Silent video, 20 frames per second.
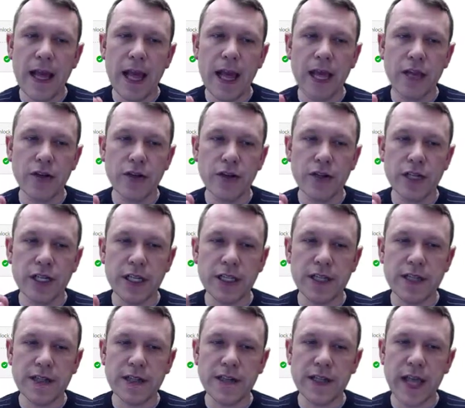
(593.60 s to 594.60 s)
And you're going
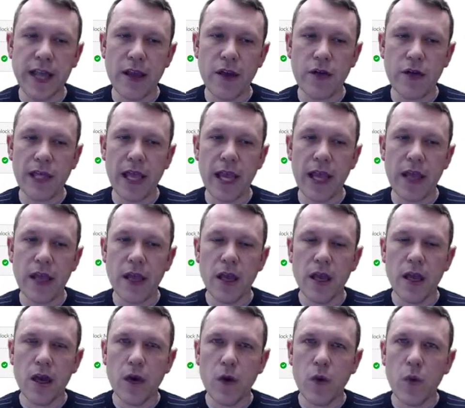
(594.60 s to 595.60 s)
to say, okay,
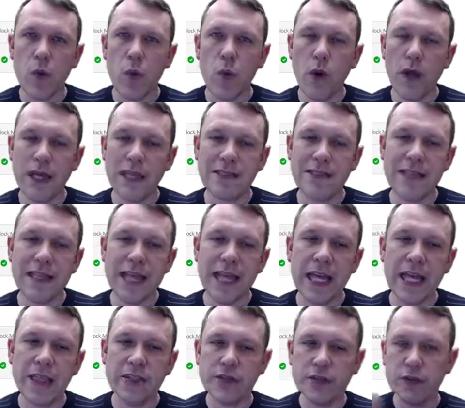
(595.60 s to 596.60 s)
what is the
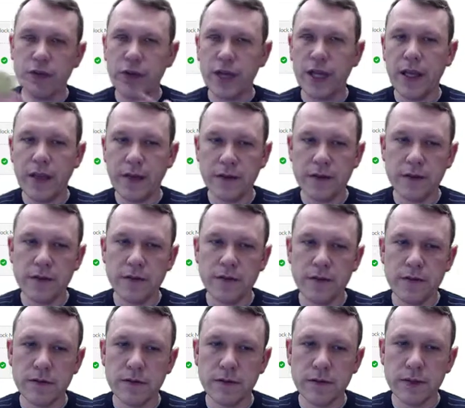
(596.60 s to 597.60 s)
history
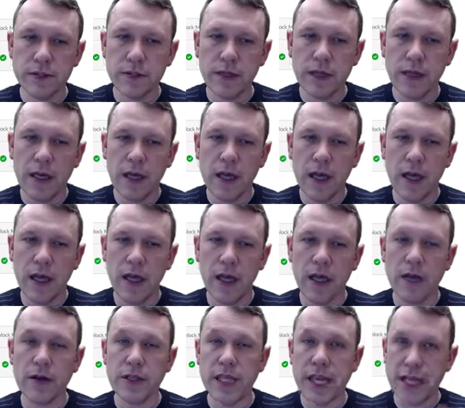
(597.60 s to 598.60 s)

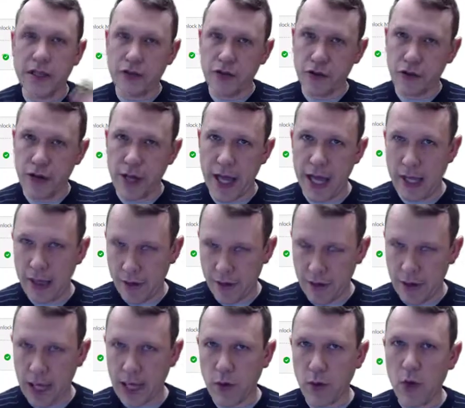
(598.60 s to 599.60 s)
uh, yesterday,
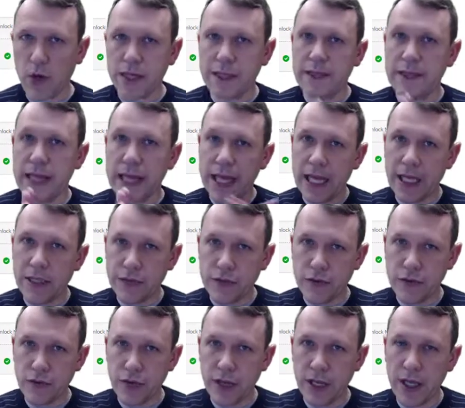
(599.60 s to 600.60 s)
right? What is the
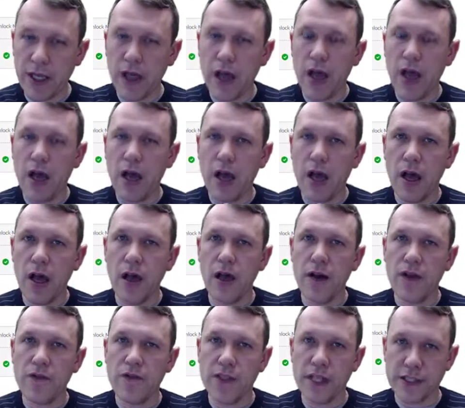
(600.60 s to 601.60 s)
history
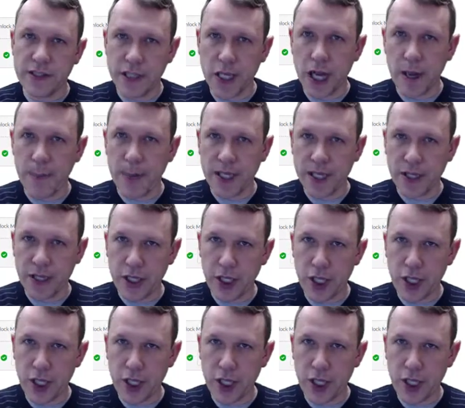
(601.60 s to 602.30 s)
of this topic in the